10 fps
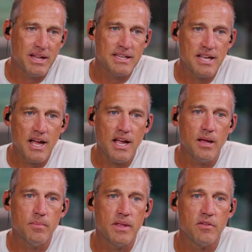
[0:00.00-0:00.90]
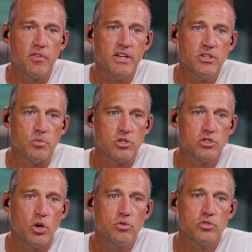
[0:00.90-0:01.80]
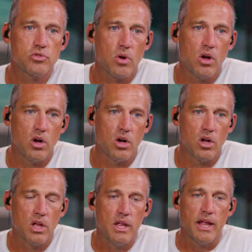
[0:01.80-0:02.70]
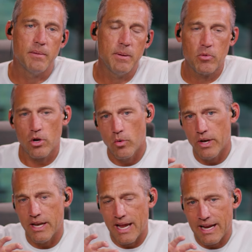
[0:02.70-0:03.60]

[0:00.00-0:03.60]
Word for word: at the time, the inflation was so strong and people were going,